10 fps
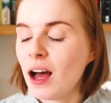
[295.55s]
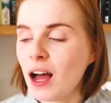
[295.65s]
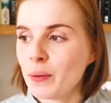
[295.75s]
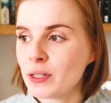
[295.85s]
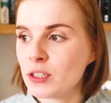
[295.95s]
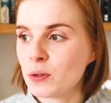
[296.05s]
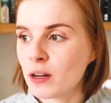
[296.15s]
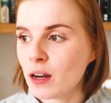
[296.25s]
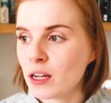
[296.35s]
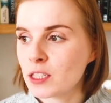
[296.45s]
I went to a
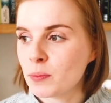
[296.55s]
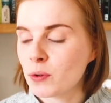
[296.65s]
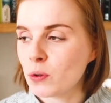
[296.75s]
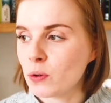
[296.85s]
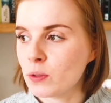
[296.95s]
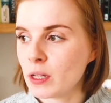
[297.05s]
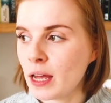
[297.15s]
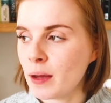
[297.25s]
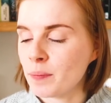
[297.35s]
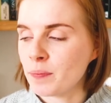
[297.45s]
class called
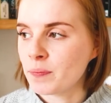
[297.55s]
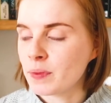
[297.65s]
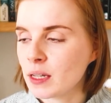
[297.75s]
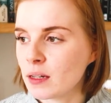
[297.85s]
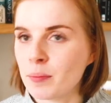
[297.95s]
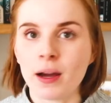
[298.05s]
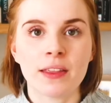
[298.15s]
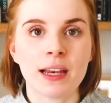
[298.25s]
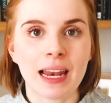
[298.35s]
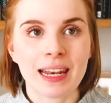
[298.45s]
by
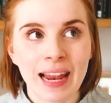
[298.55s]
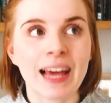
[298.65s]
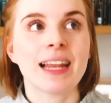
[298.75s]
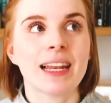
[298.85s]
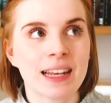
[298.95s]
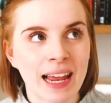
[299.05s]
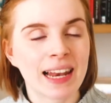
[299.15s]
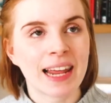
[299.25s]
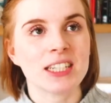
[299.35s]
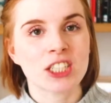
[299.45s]
the
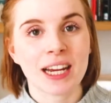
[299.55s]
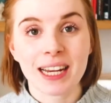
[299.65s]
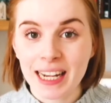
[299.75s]
La Leche